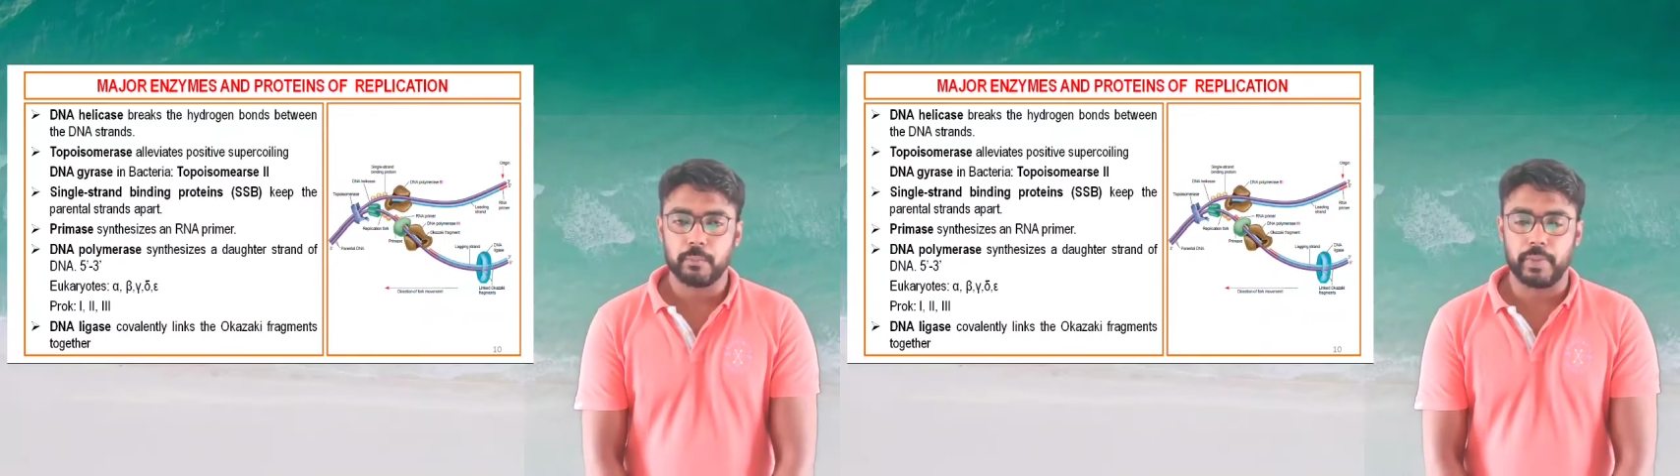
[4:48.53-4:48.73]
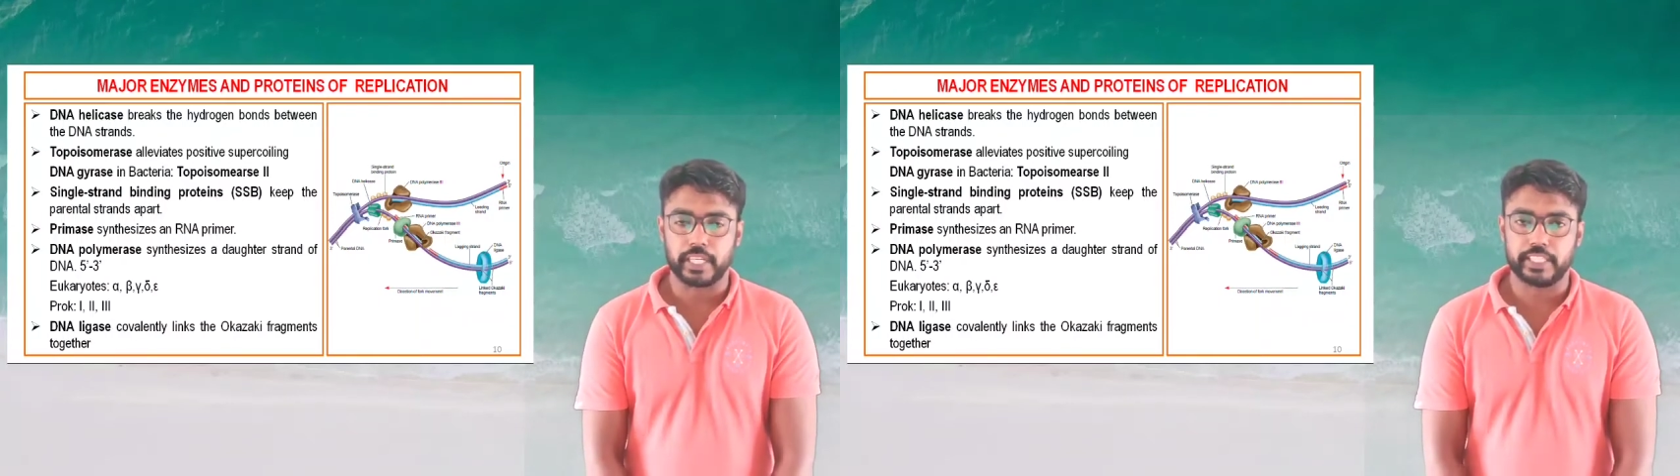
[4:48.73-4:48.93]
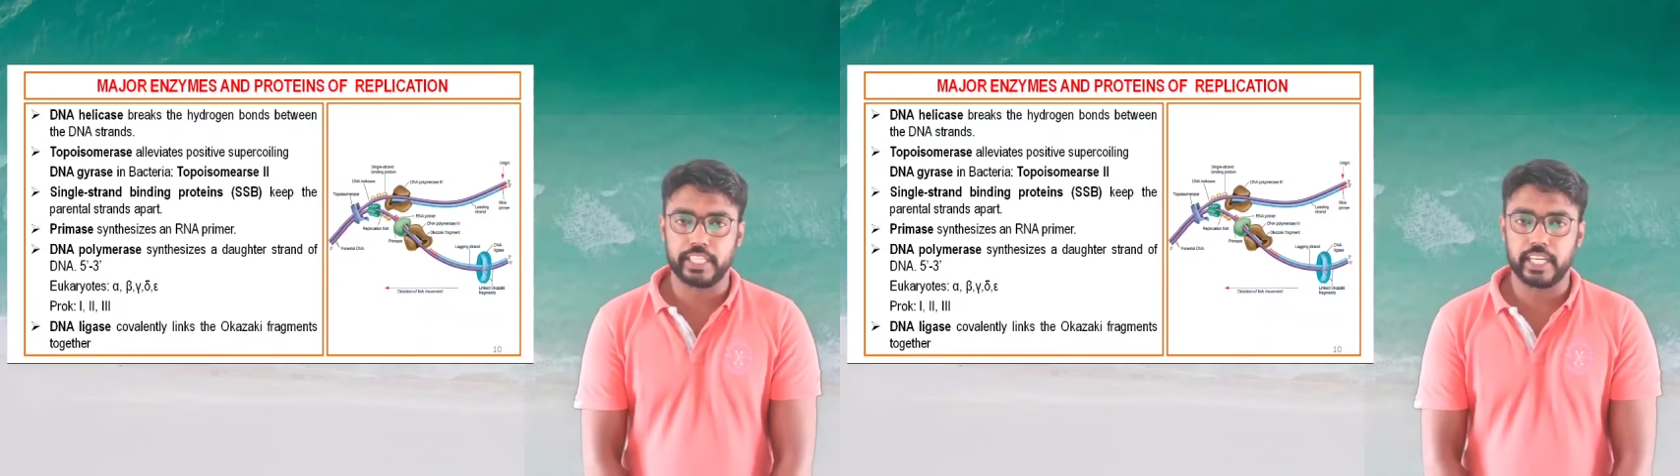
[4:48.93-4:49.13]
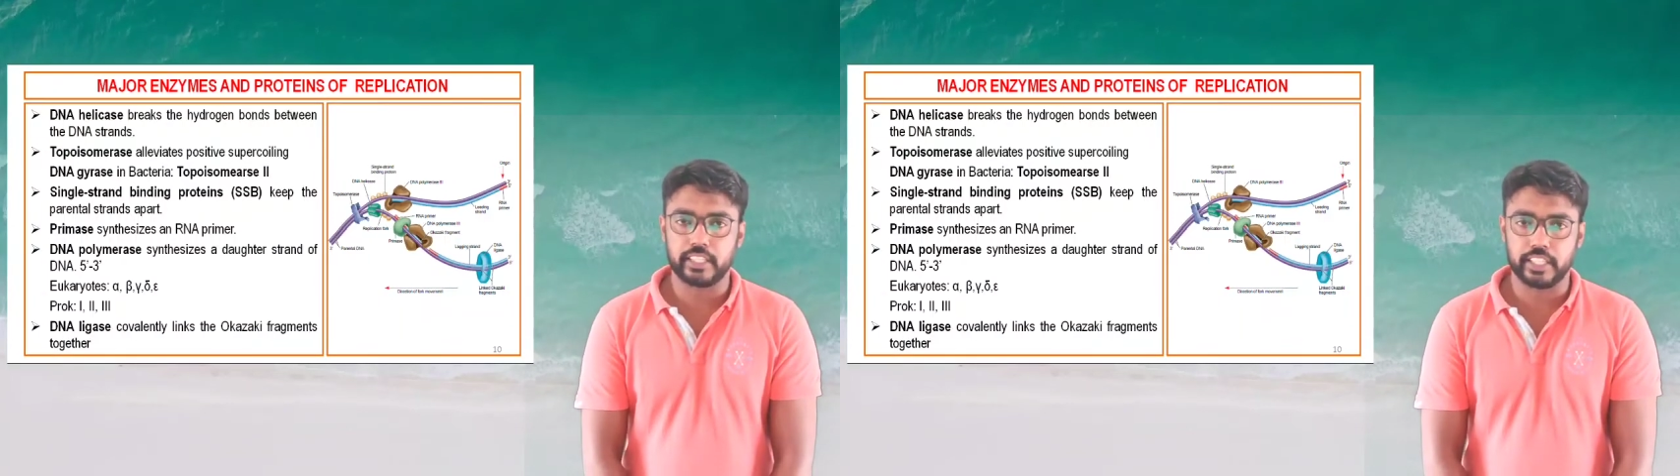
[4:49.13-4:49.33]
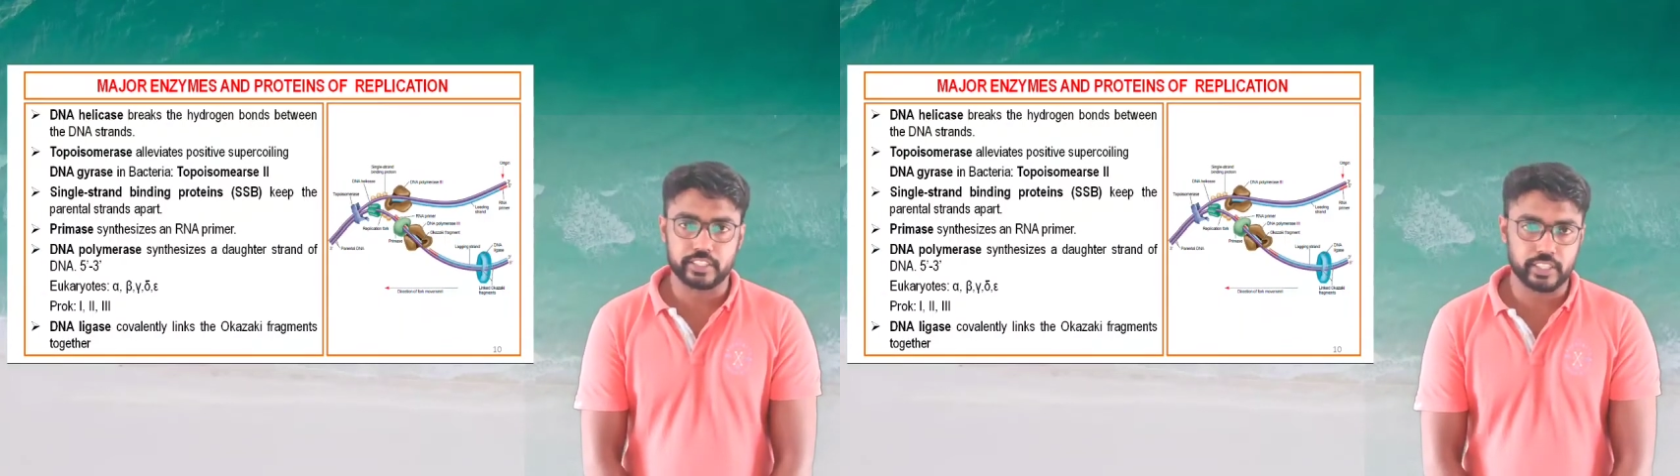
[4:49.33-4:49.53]
bacteria,
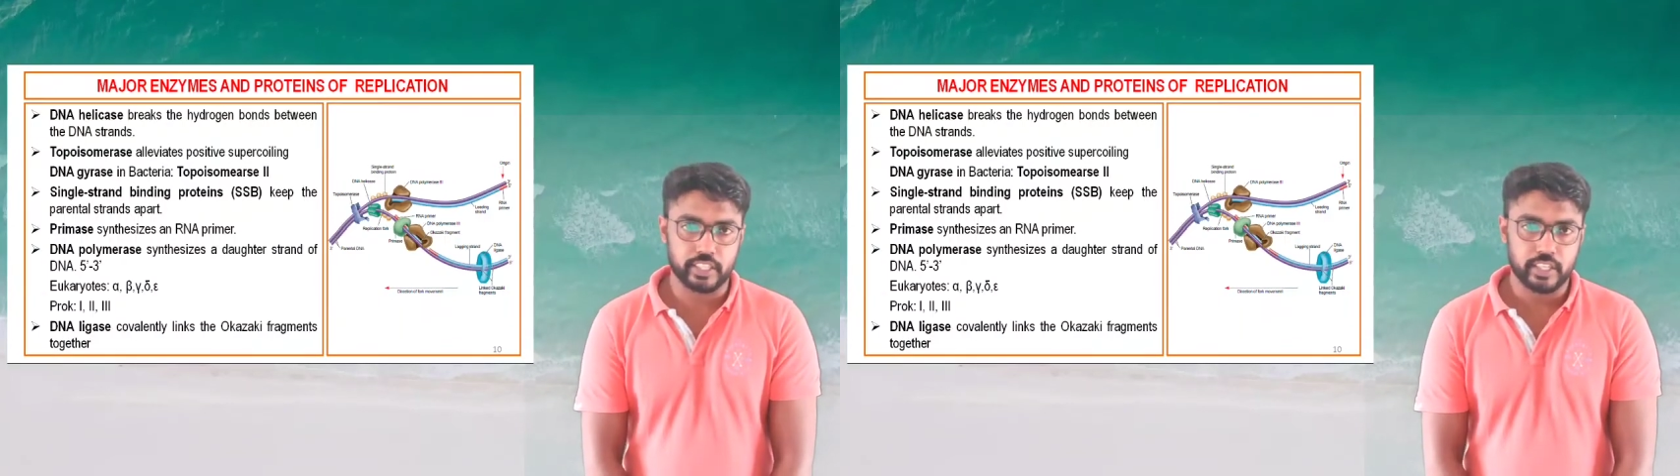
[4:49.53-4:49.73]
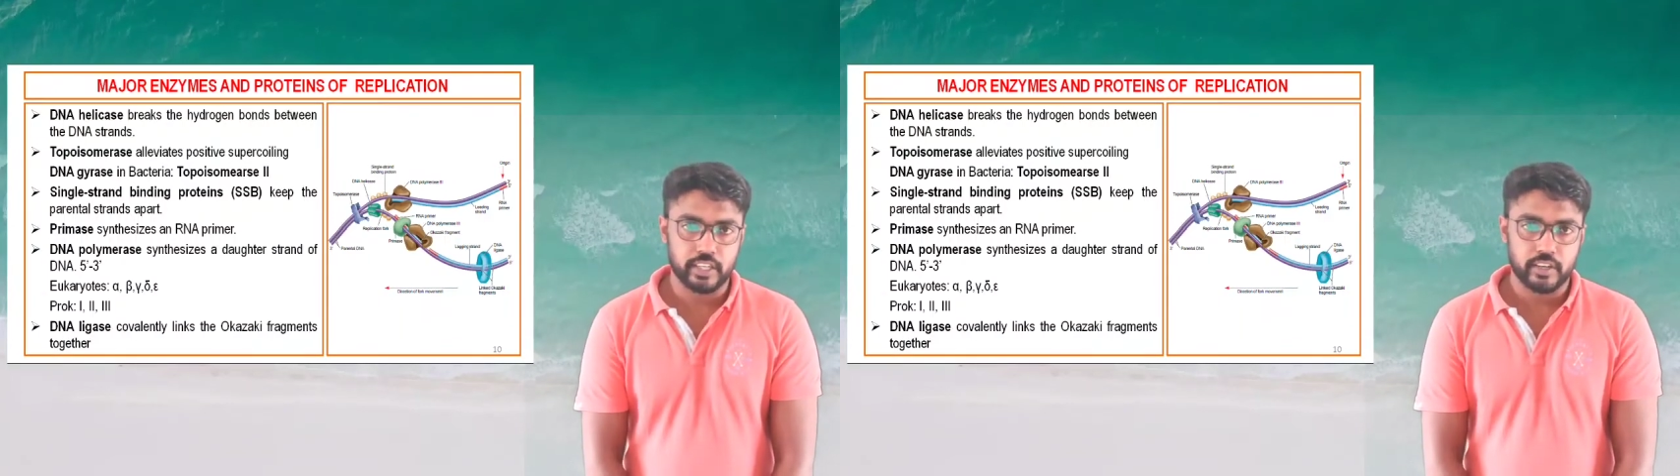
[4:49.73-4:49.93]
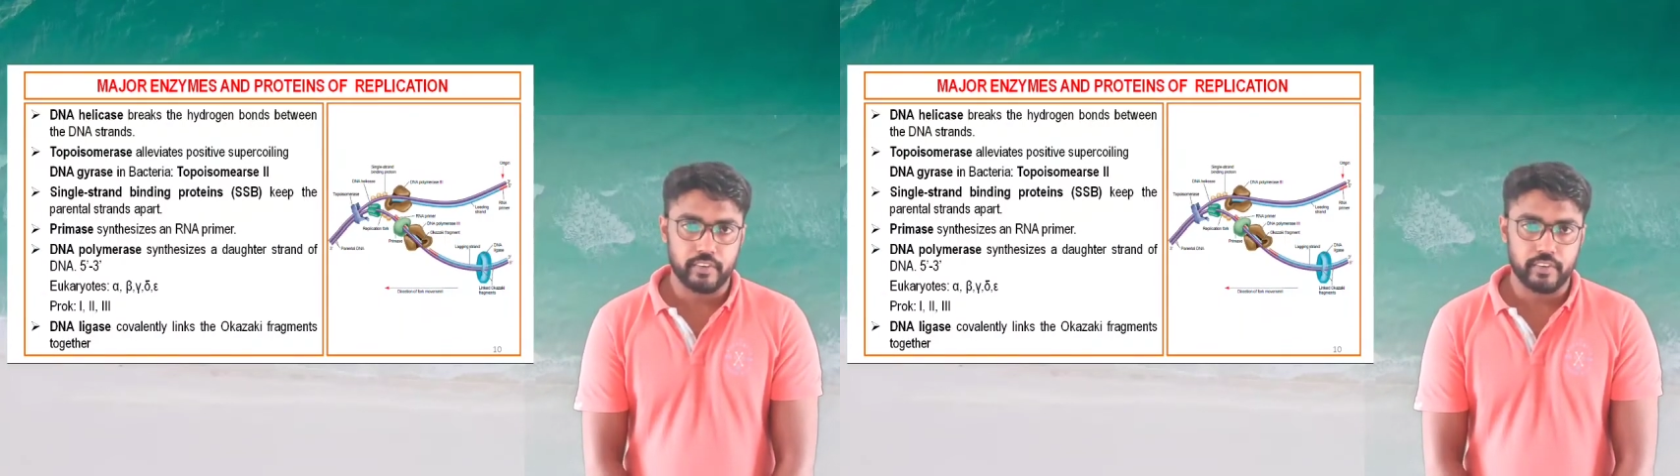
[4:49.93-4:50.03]
there is an